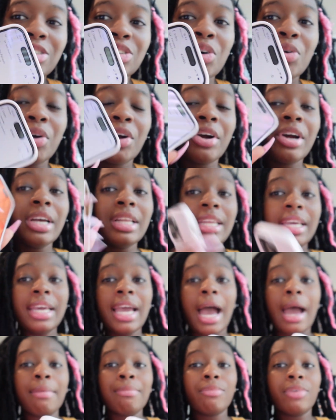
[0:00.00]
So currently
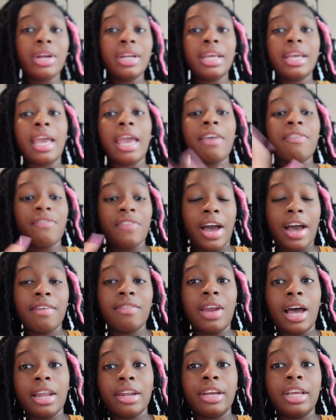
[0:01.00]
I'm running a
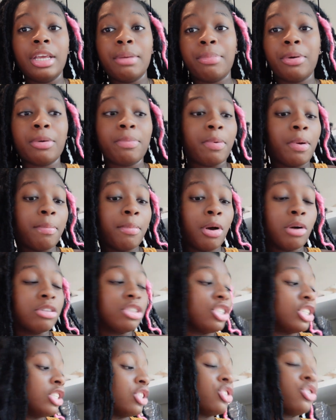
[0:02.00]
$5 ebook
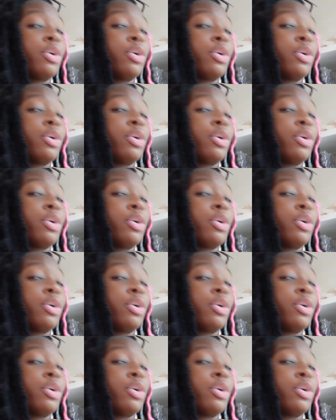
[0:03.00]
promotion.